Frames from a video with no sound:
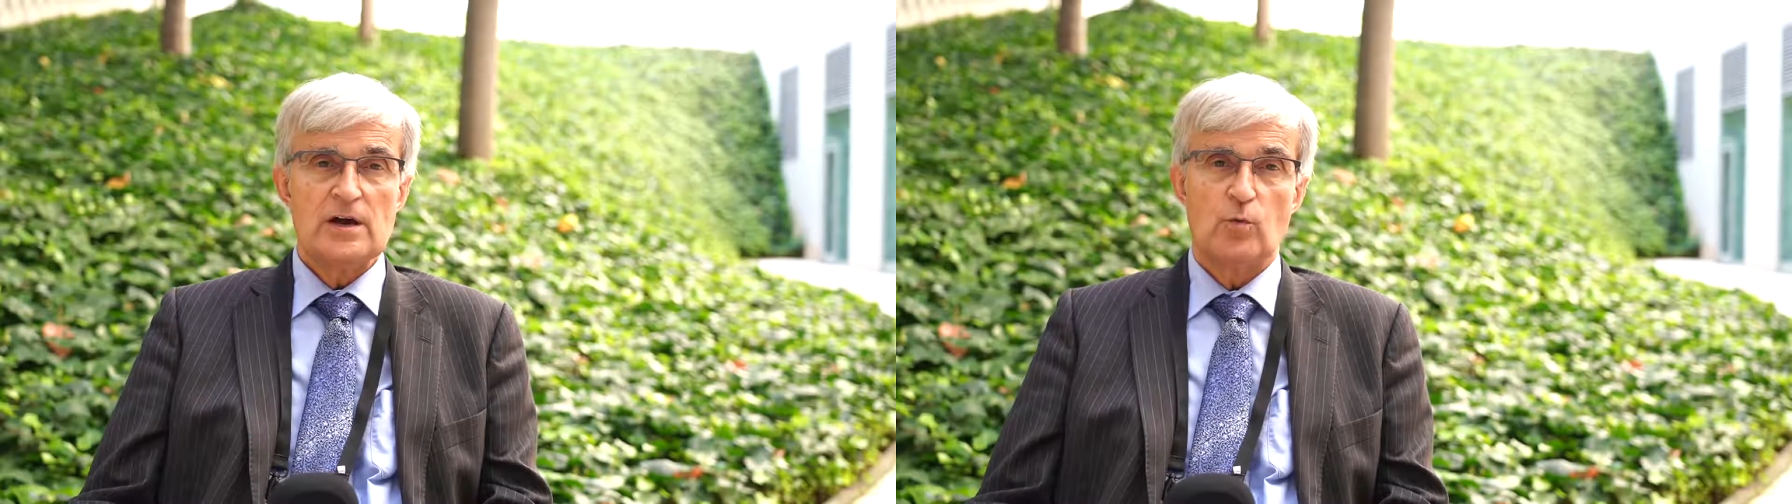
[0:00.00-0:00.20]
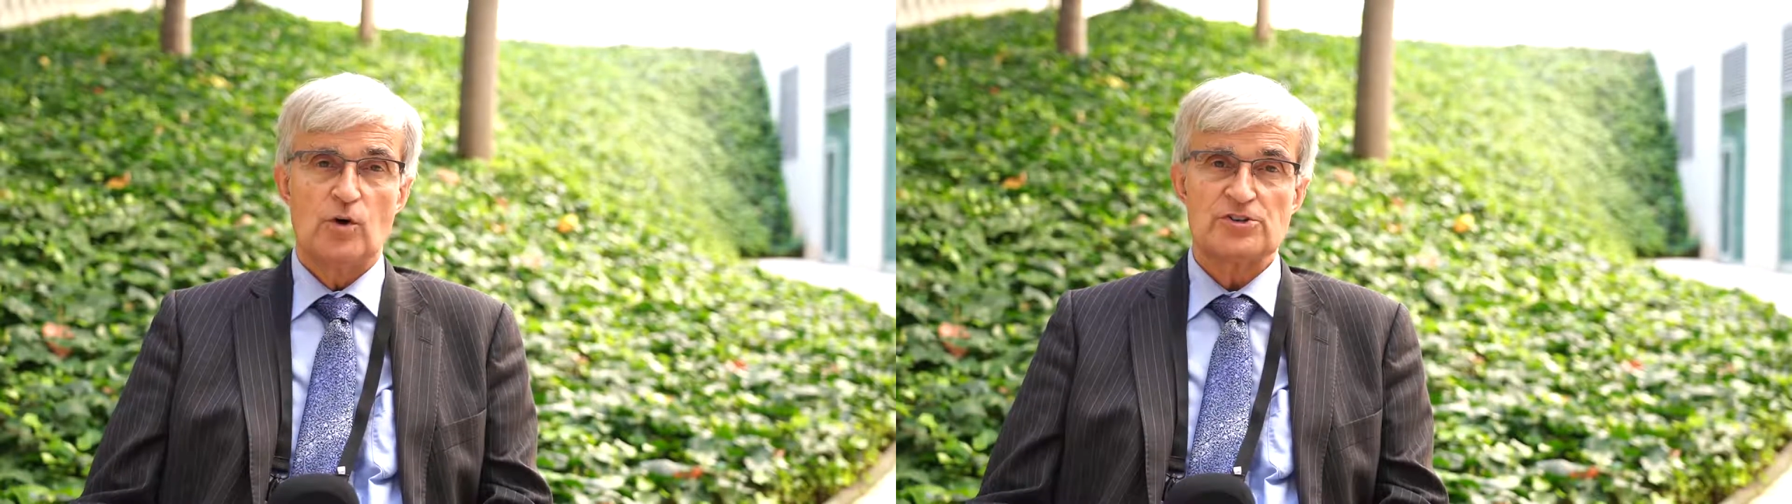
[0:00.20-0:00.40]

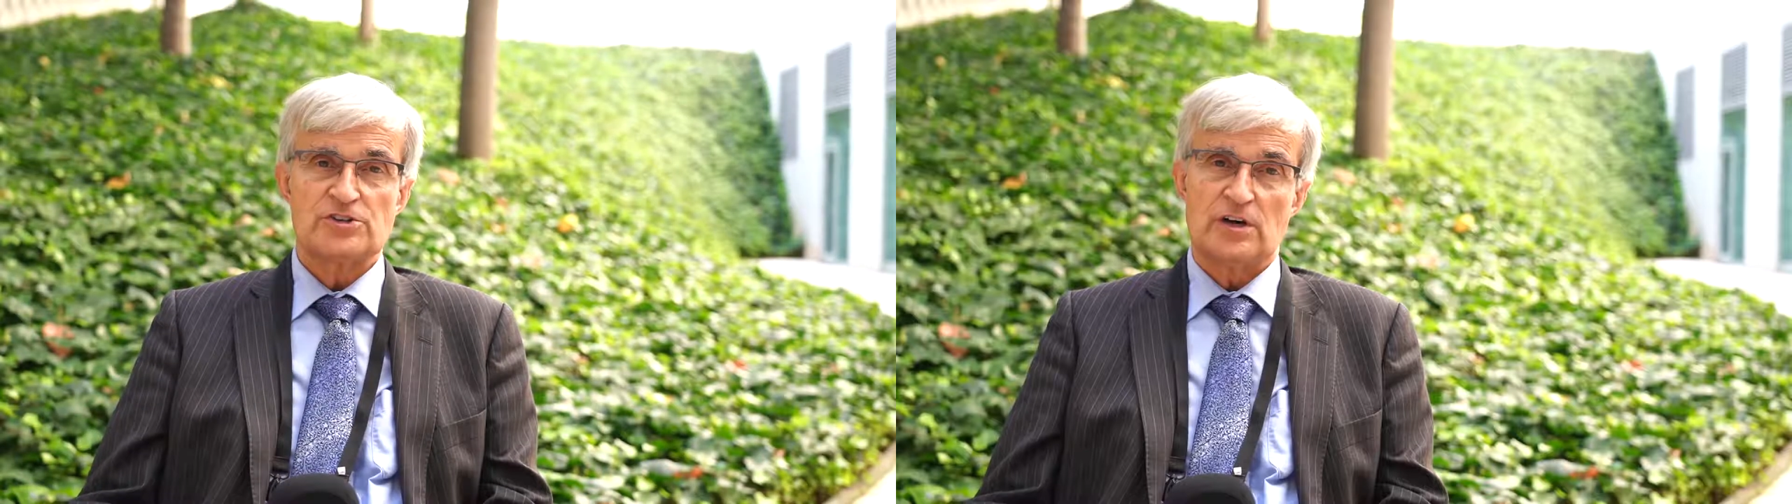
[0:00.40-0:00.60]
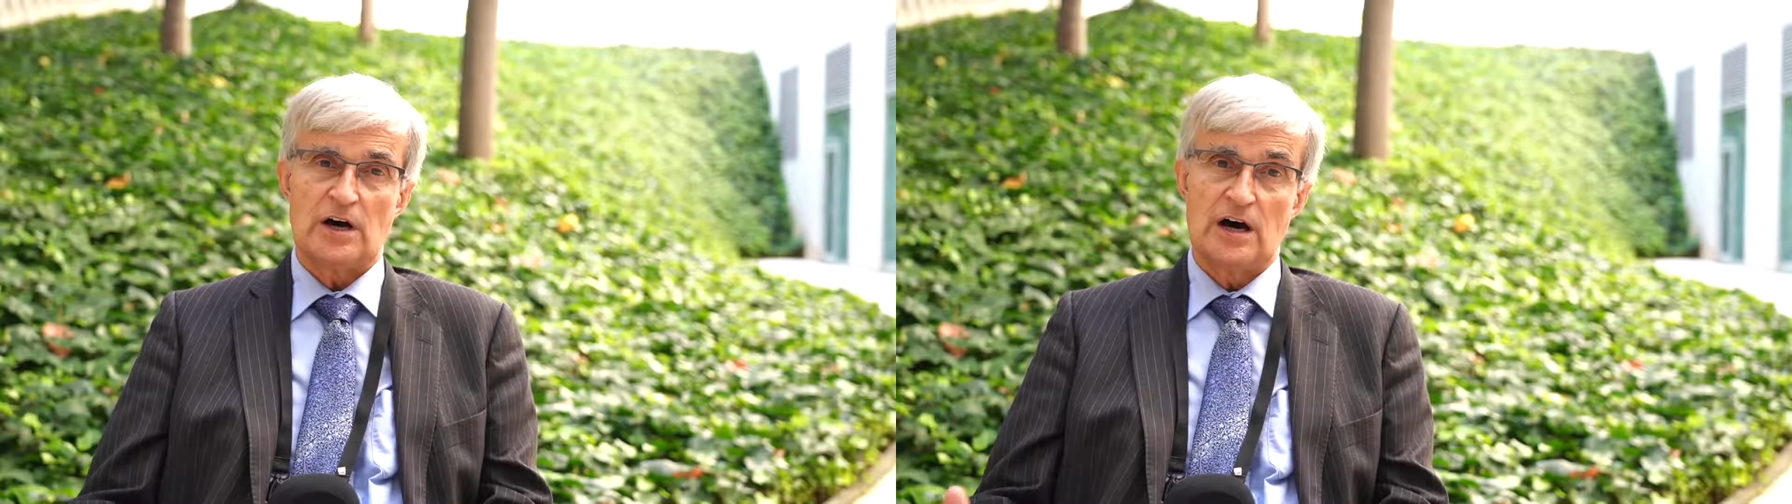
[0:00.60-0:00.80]
was
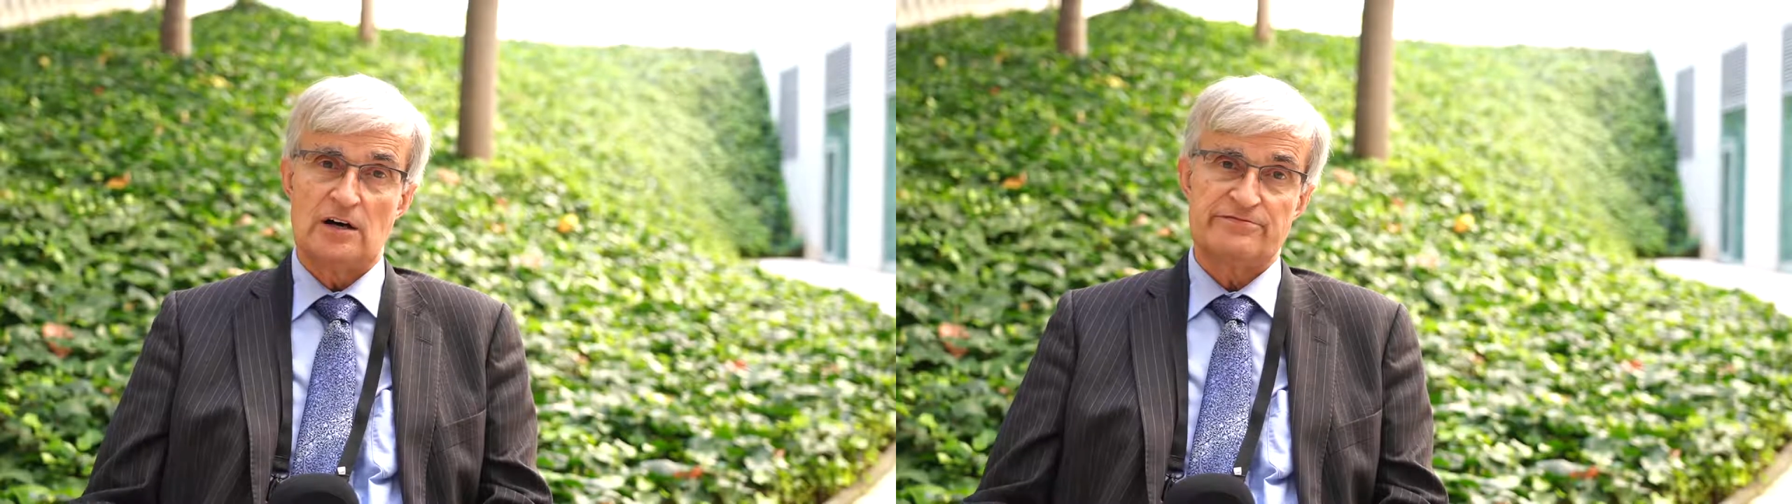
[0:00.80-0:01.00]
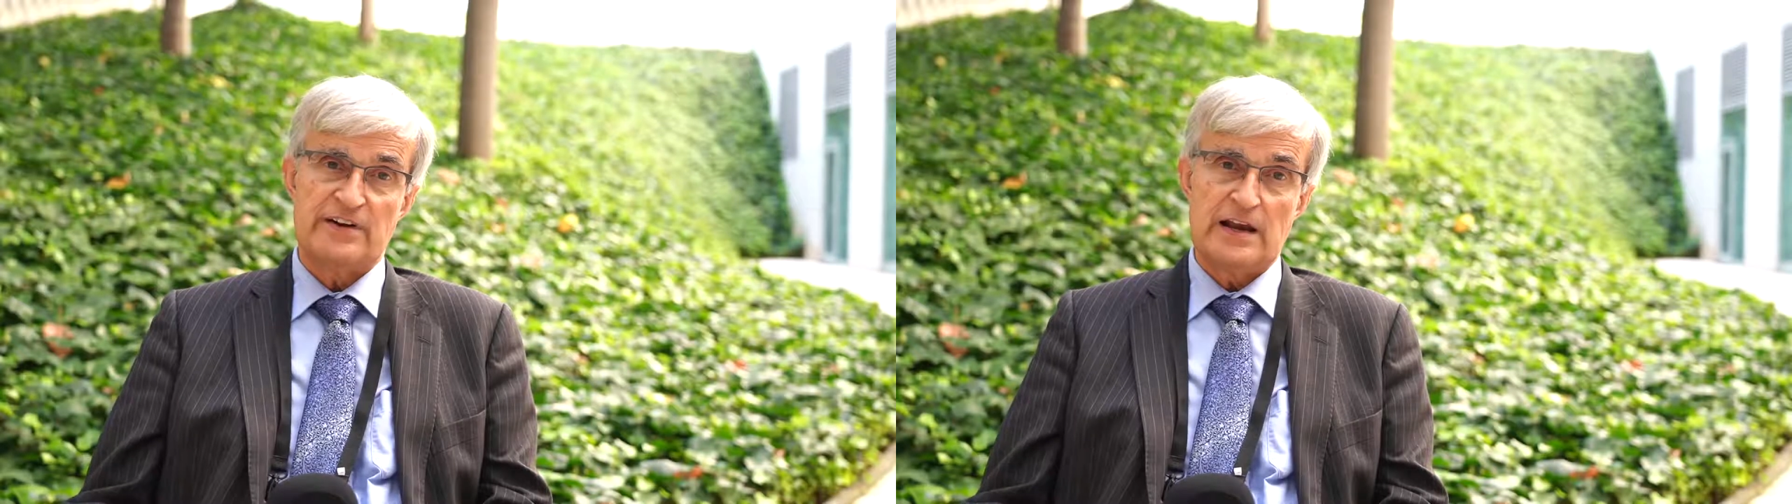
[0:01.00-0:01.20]
that
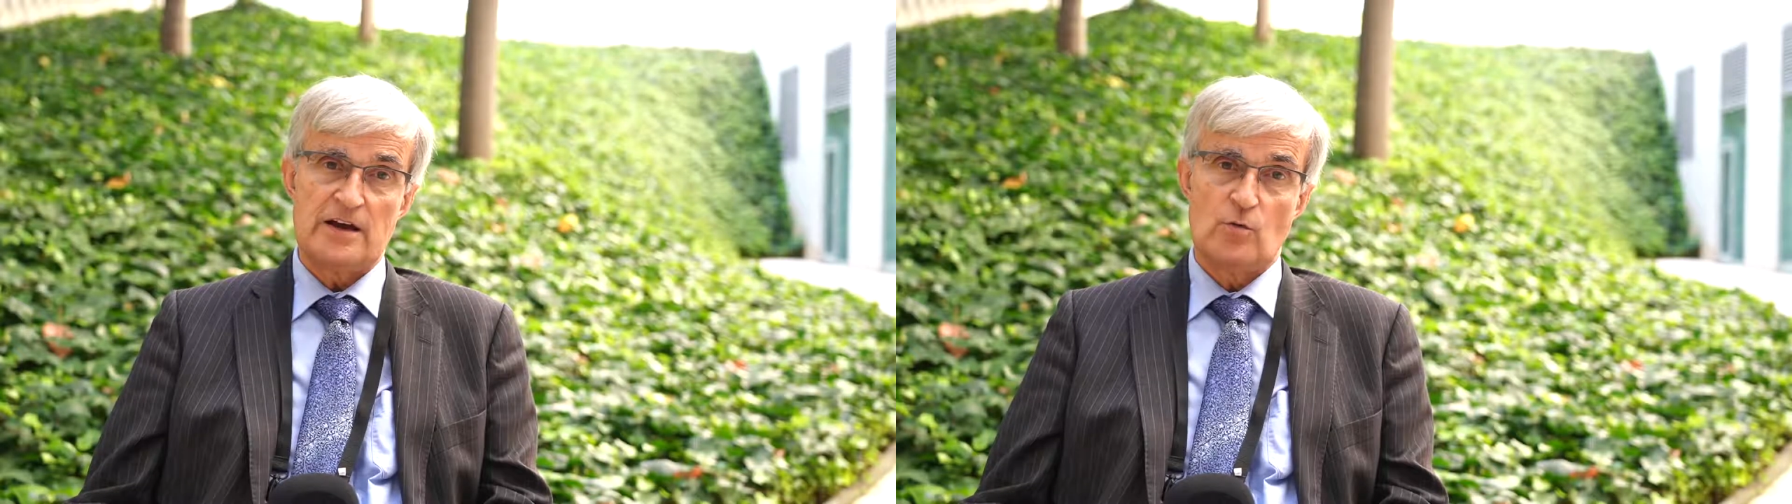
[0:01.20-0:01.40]
heart failure